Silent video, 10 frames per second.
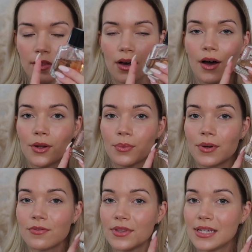The other
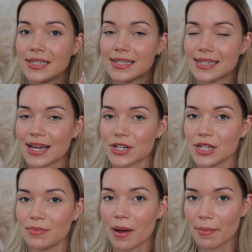one of these is
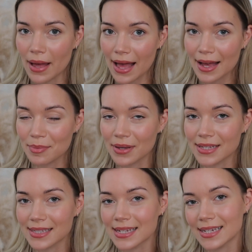actually in my bag
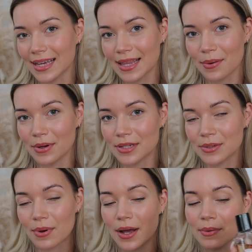because I take that one
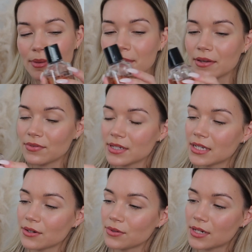to work with me every
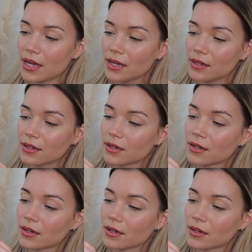single day.